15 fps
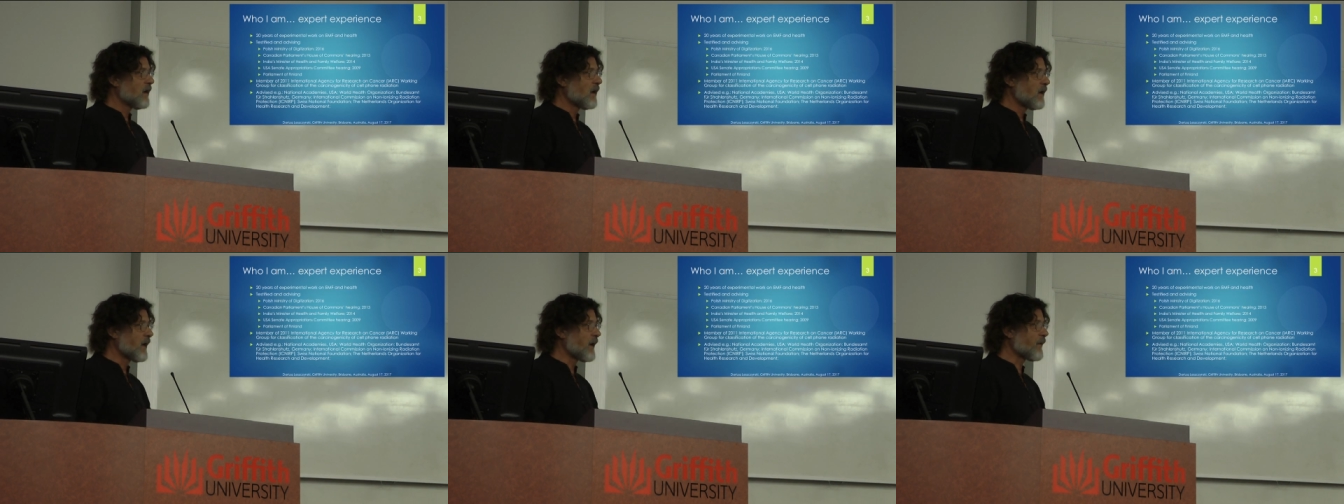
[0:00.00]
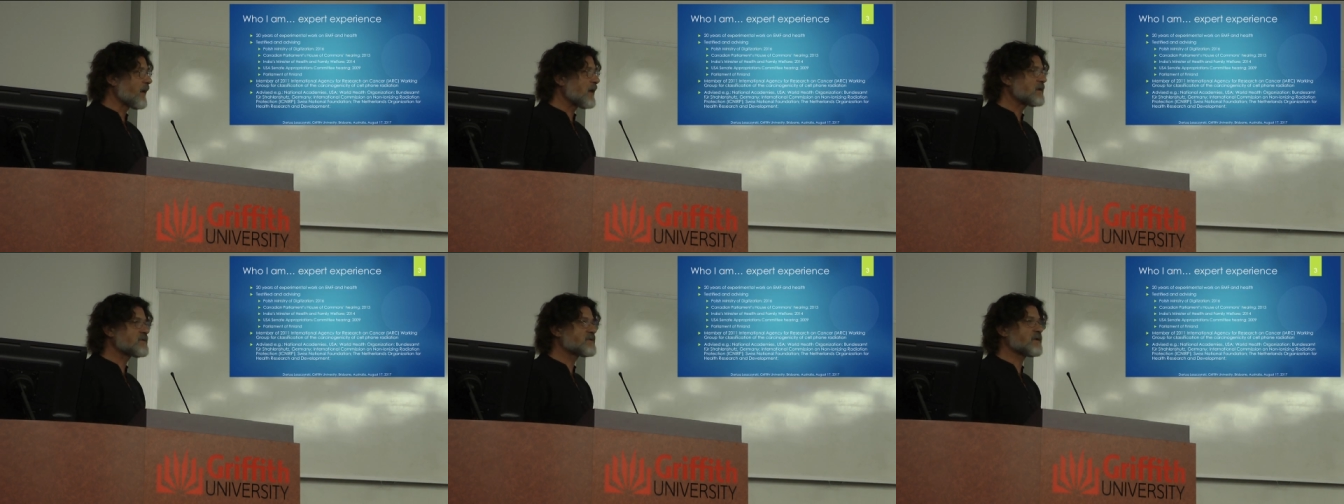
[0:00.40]

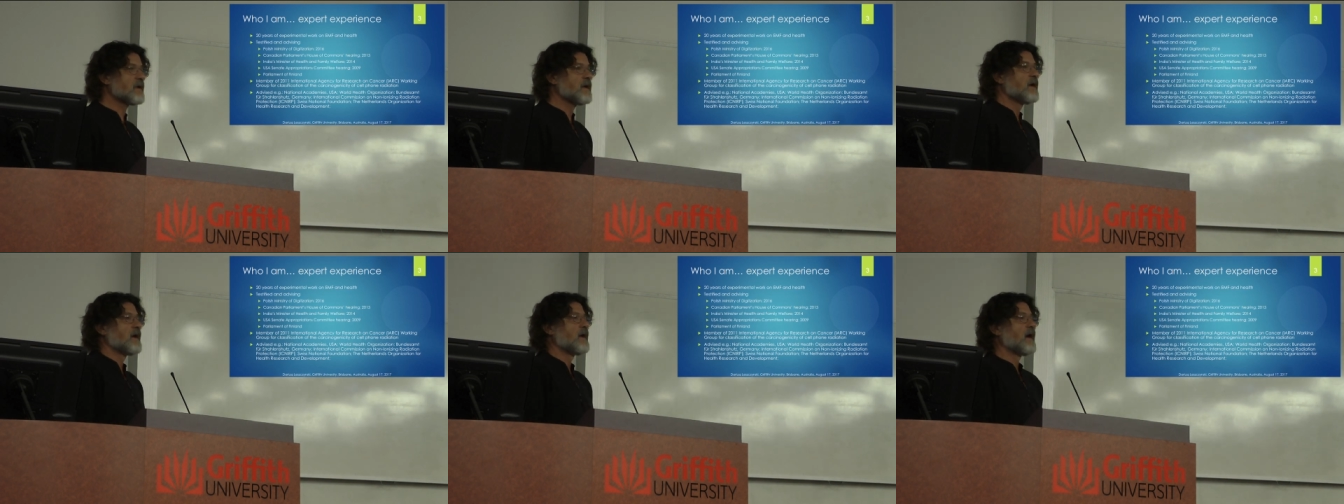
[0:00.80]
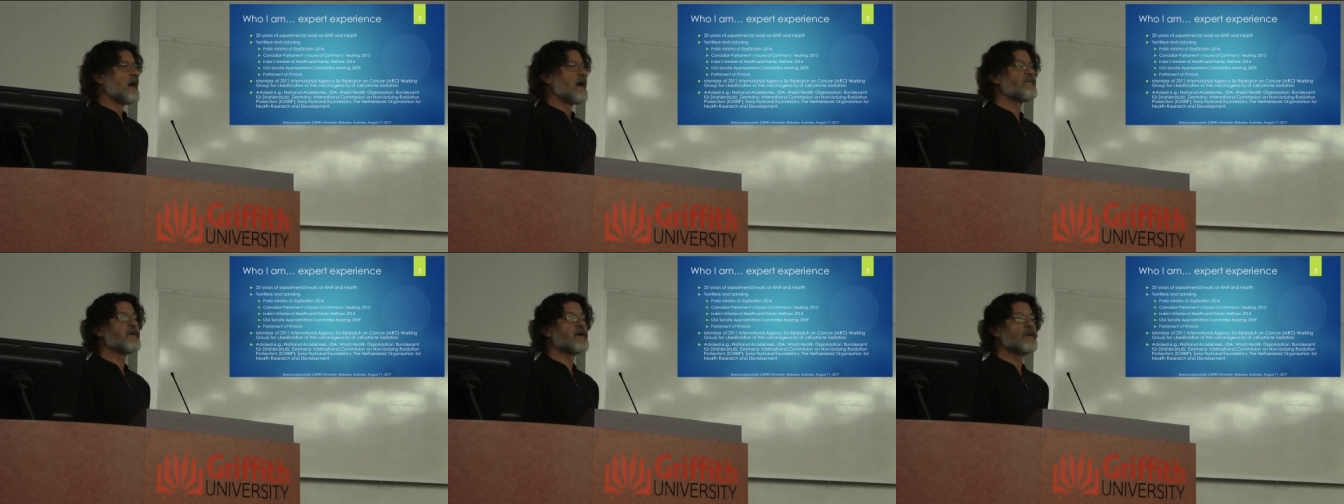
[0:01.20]
arranged
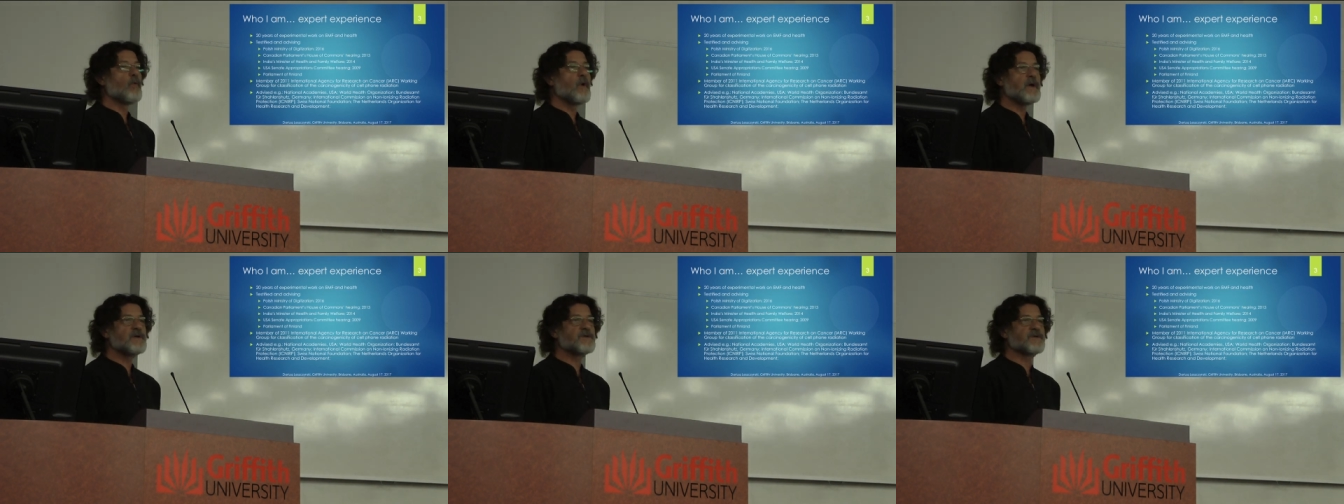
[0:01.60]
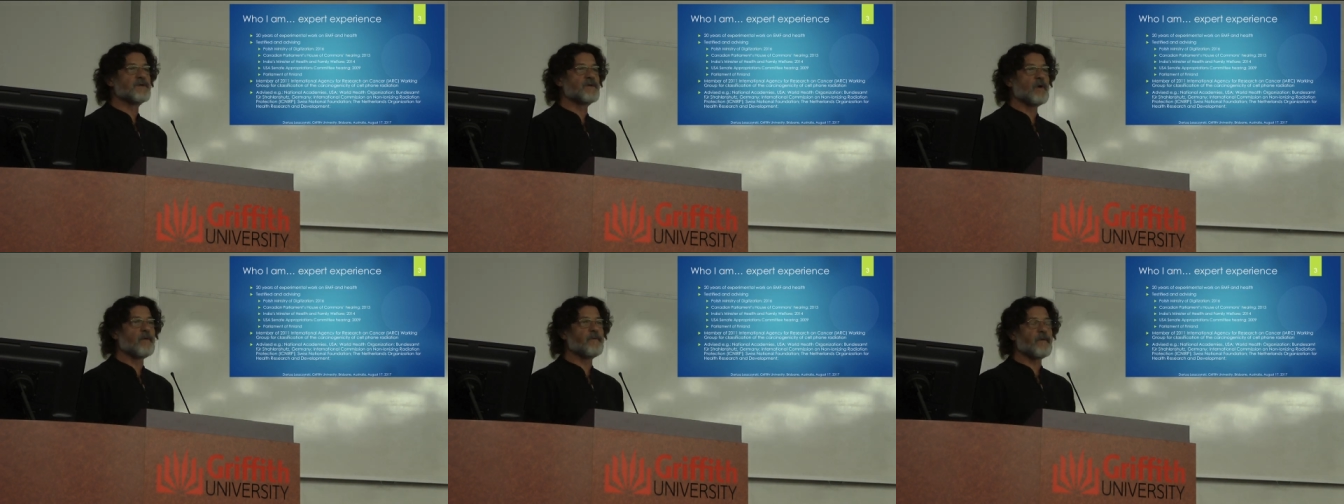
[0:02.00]
evaluation
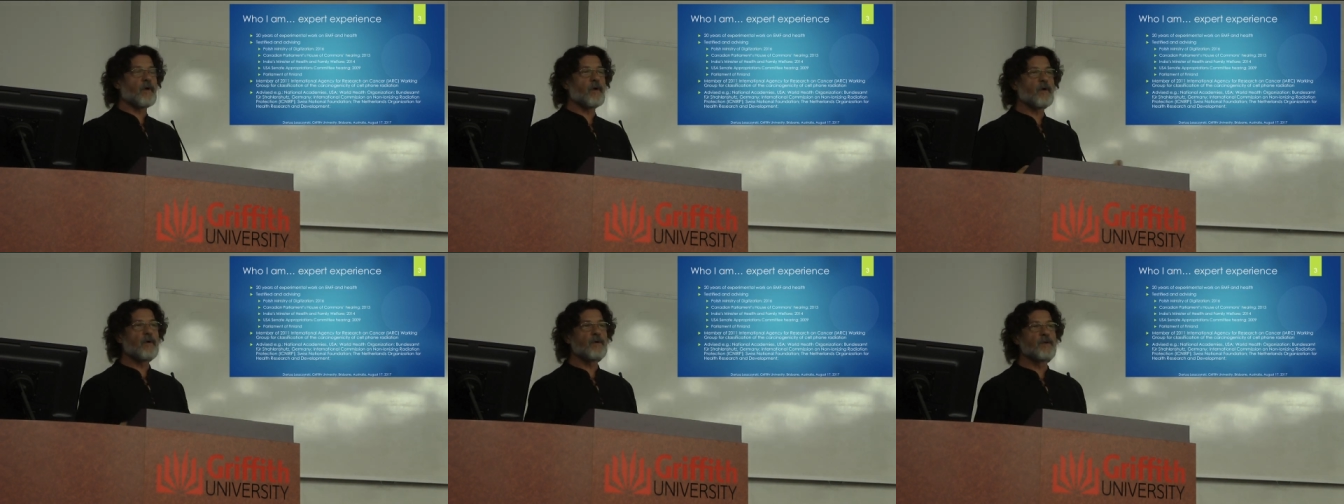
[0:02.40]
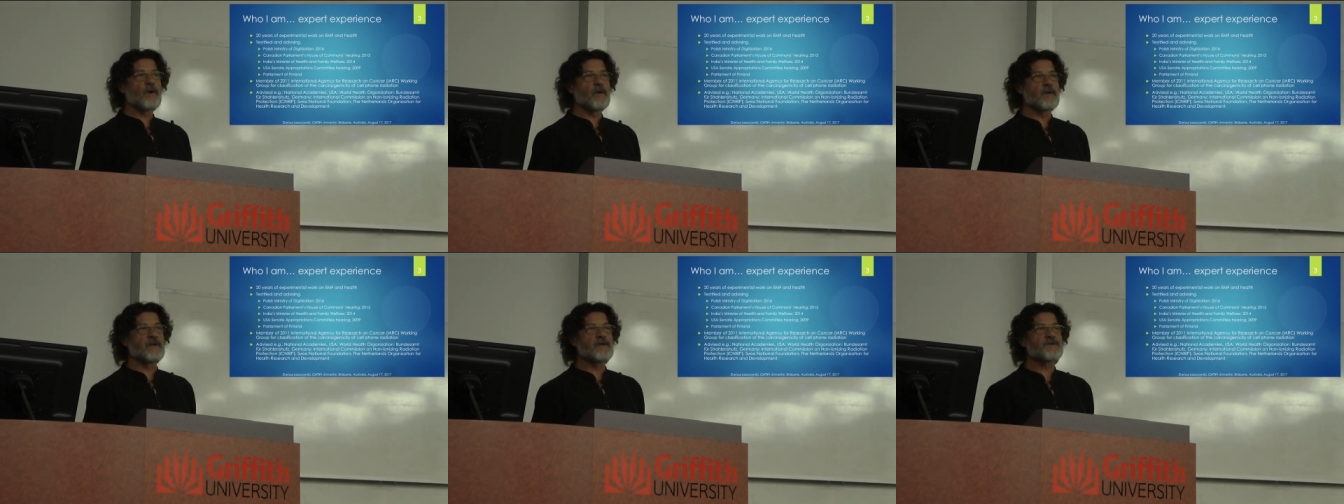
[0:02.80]
of all
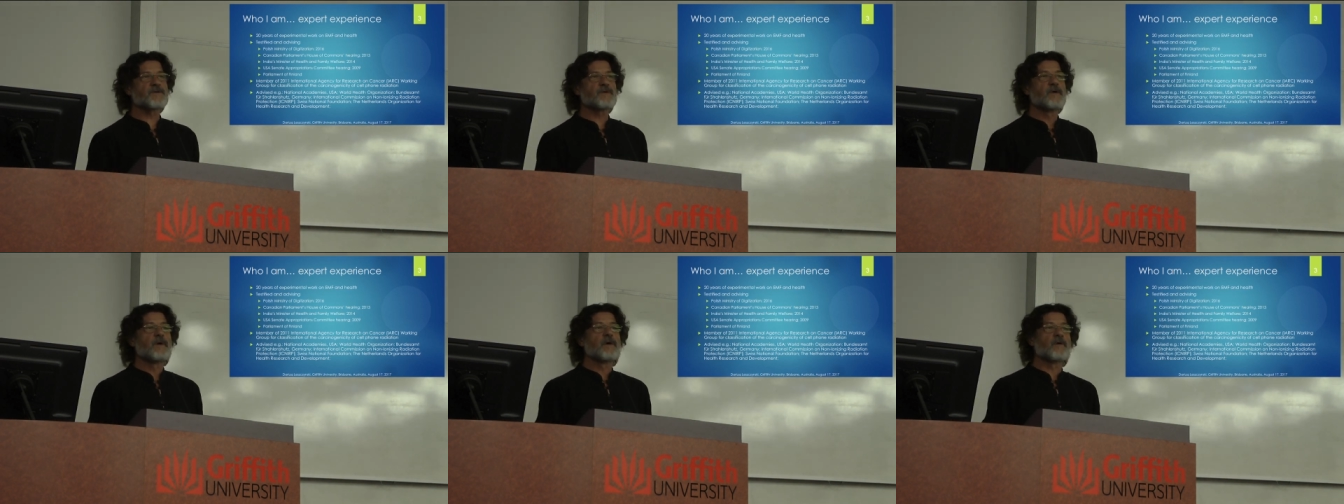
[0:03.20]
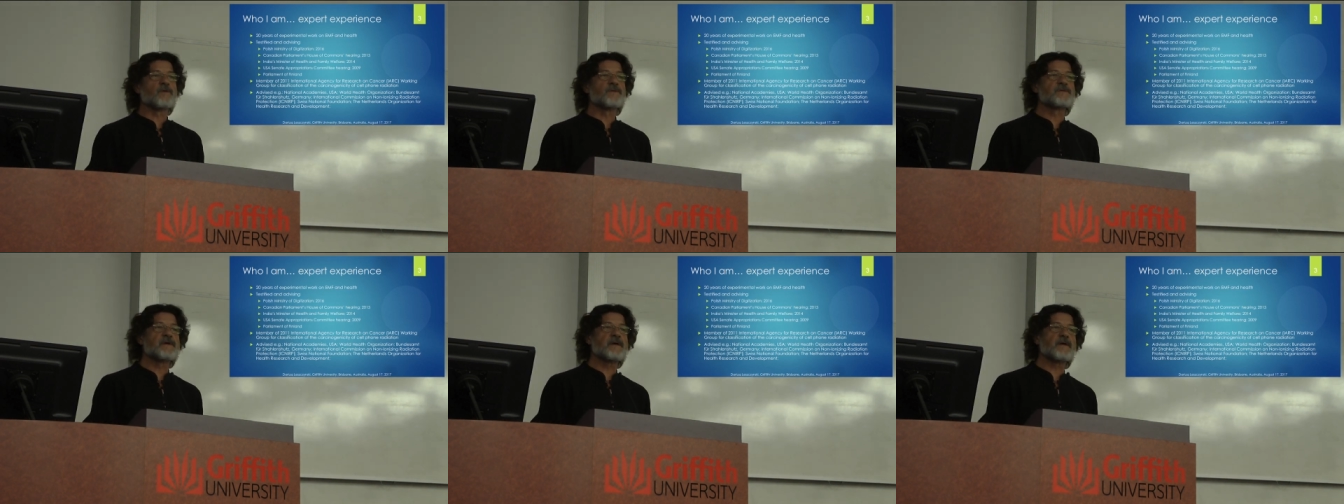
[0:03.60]
knowledge
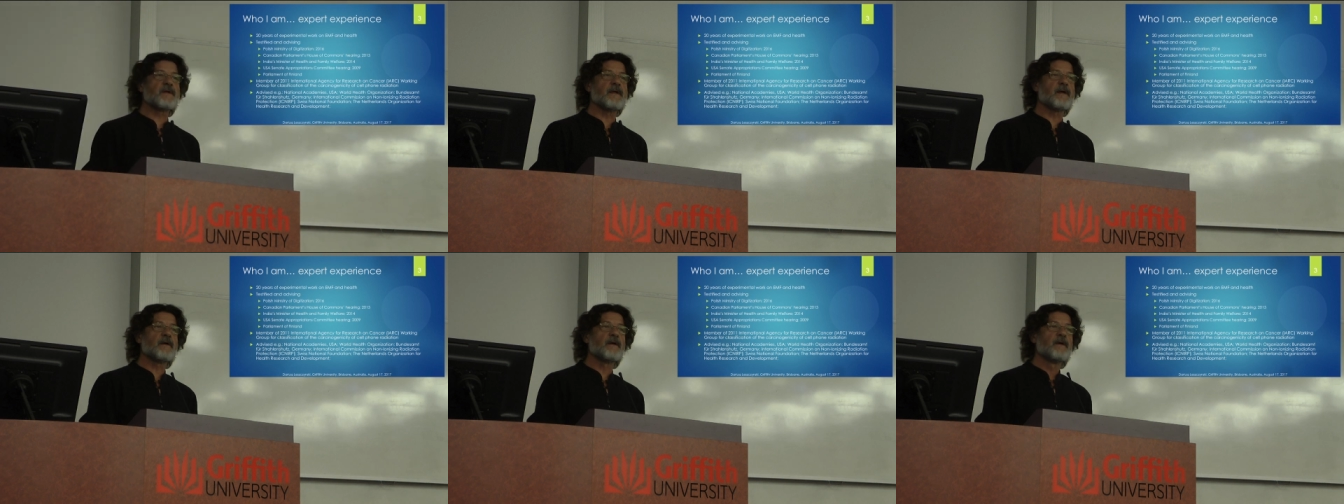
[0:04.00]
concerning